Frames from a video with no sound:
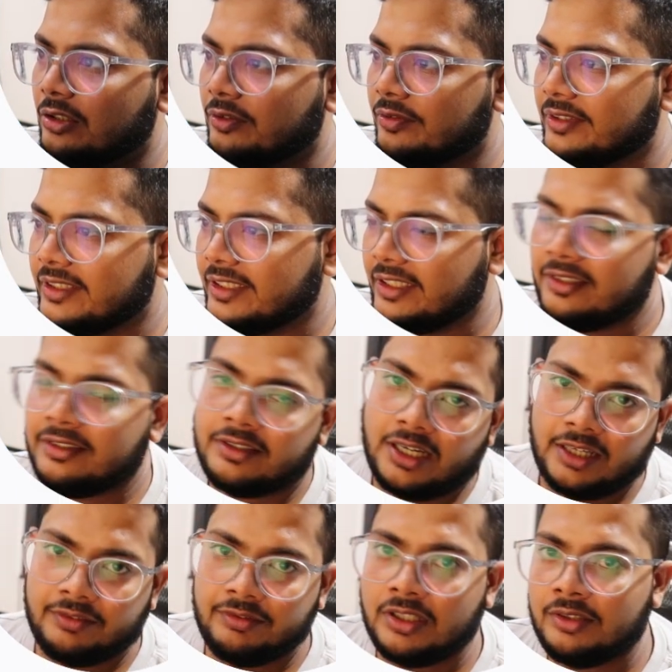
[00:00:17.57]
there. I
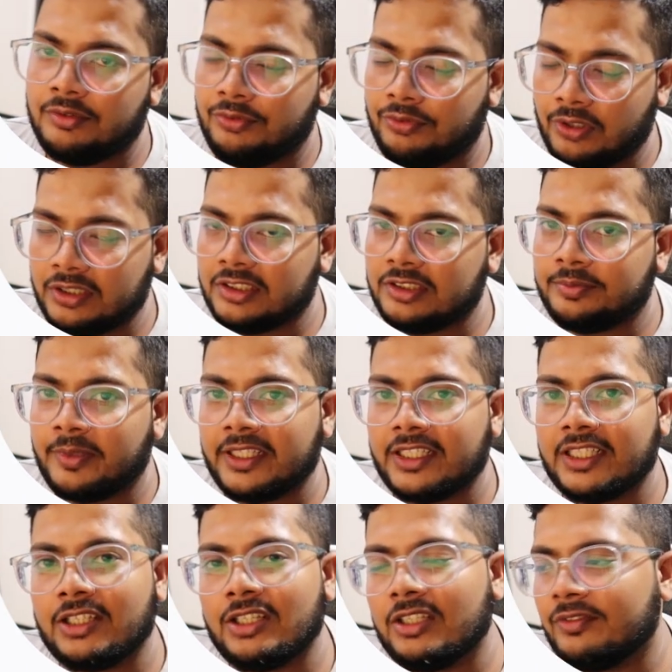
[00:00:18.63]
will for this particular
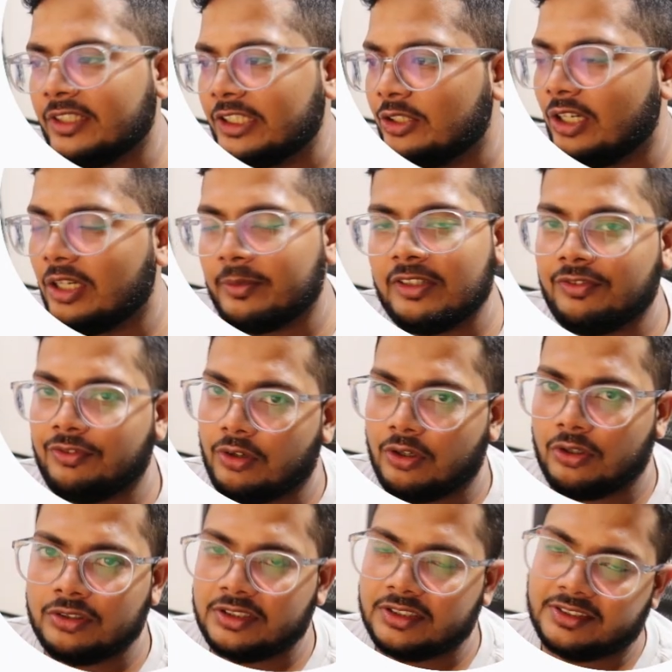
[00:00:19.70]
video I will follow
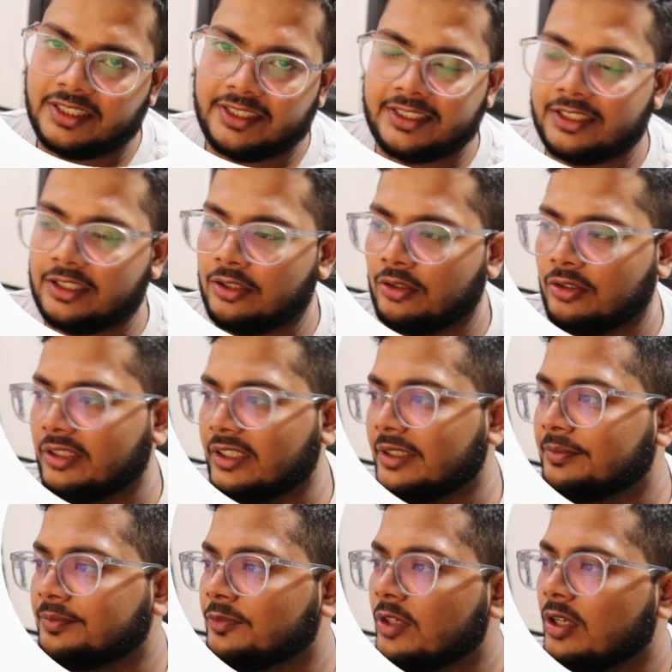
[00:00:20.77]
this article only.
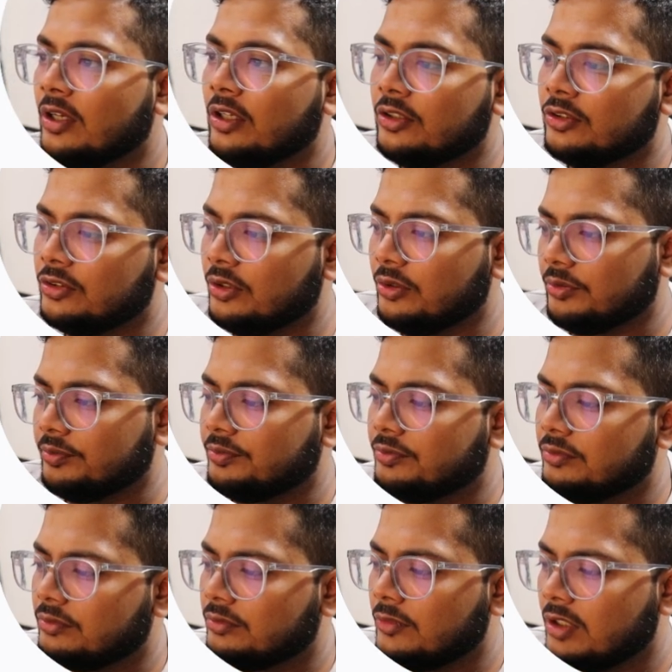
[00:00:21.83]
So
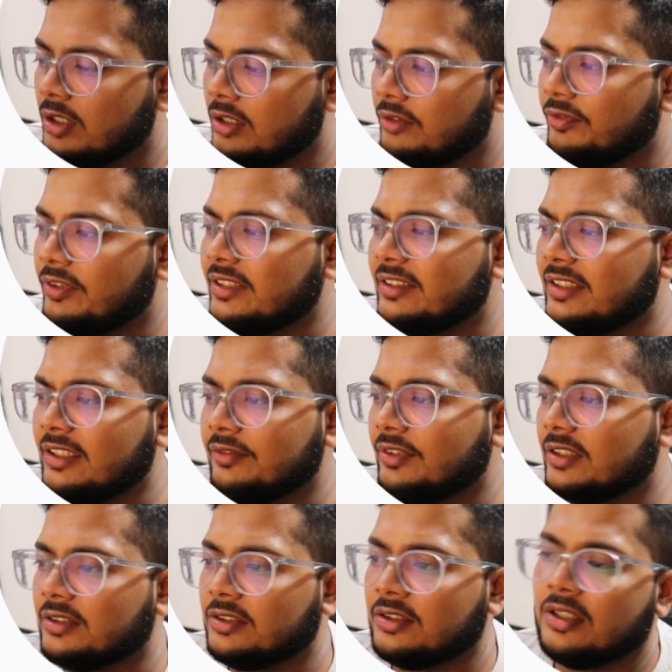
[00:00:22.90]
first thing first,
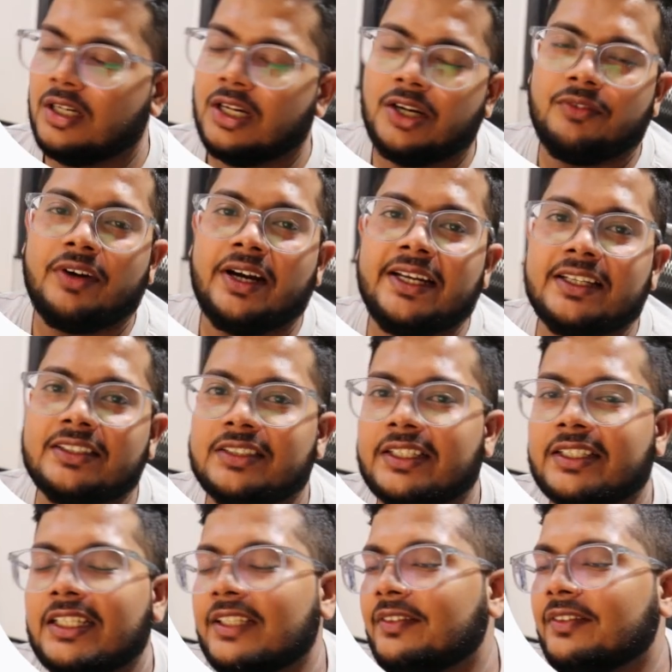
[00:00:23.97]
why exactly
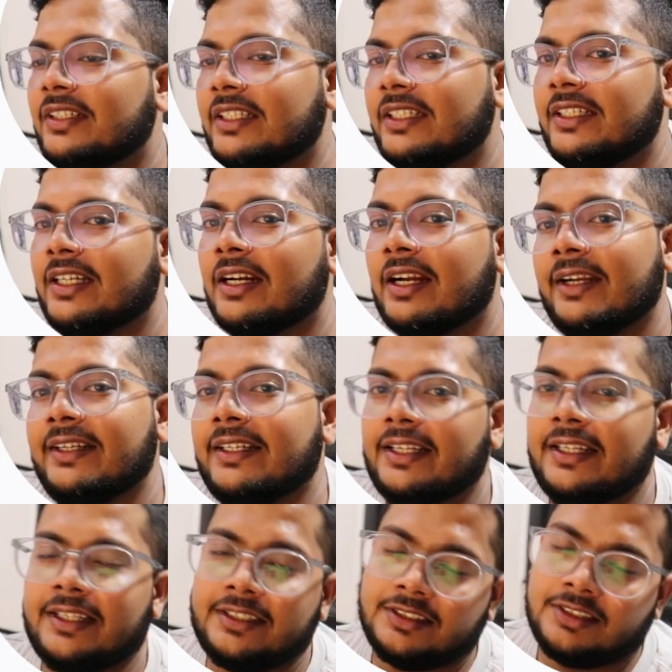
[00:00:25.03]
we need a container
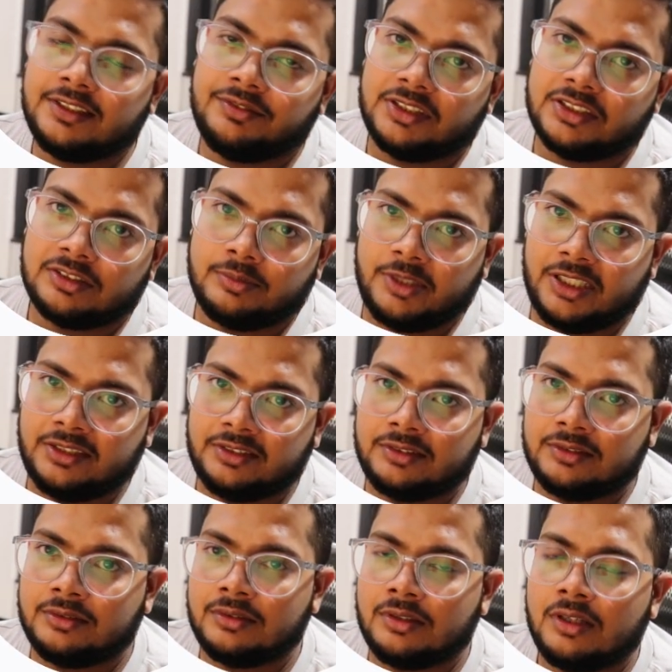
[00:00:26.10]
in the first place?
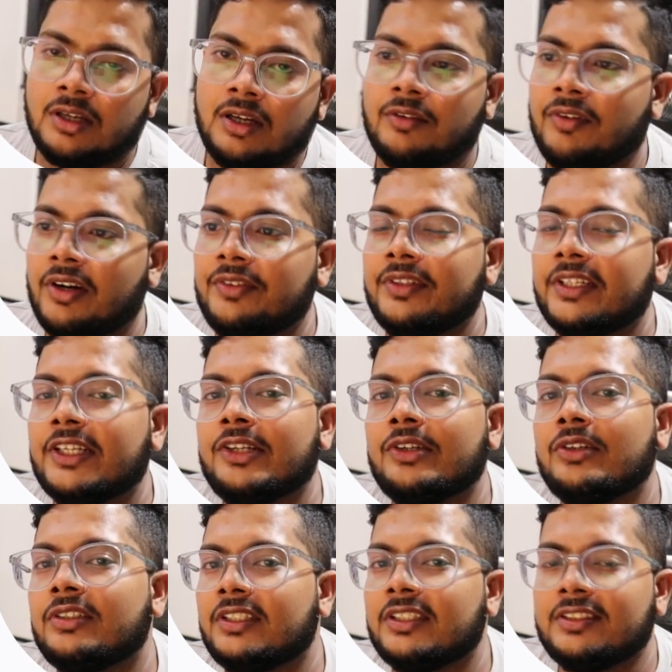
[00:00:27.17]
Why we cannot
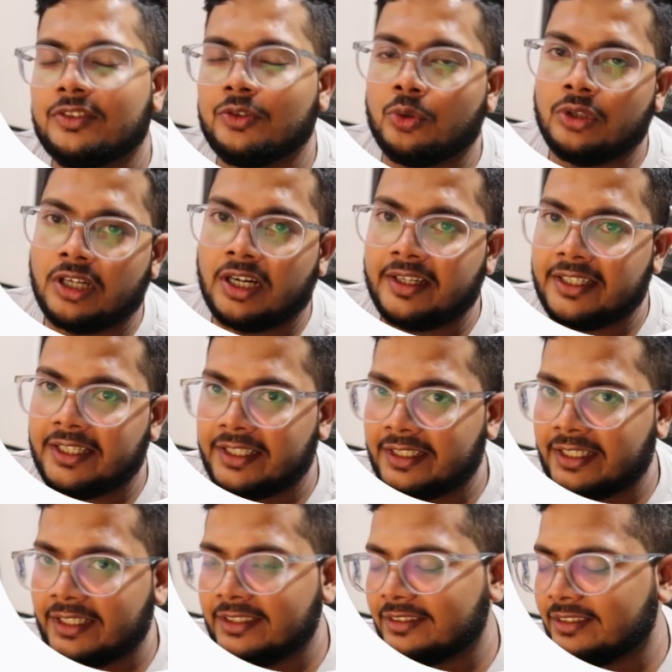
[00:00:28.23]
store our data
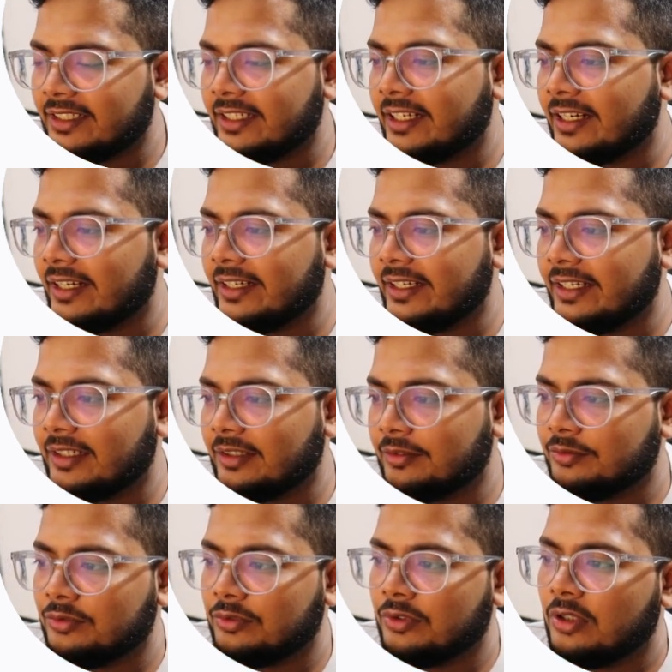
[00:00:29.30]
inside a container?
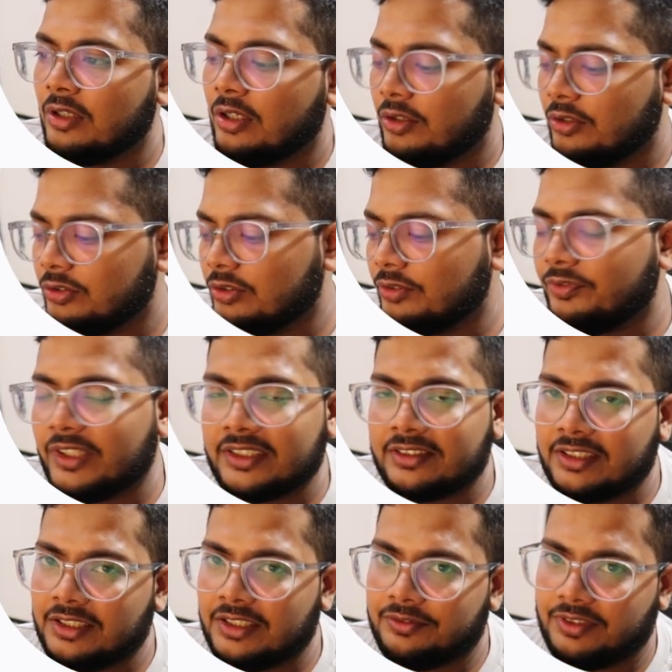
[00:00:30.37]
So first thing
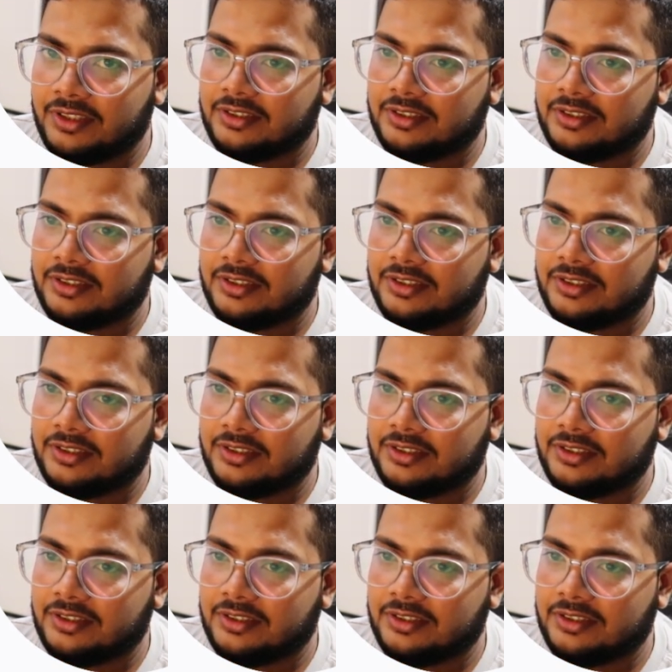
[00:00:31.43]
first,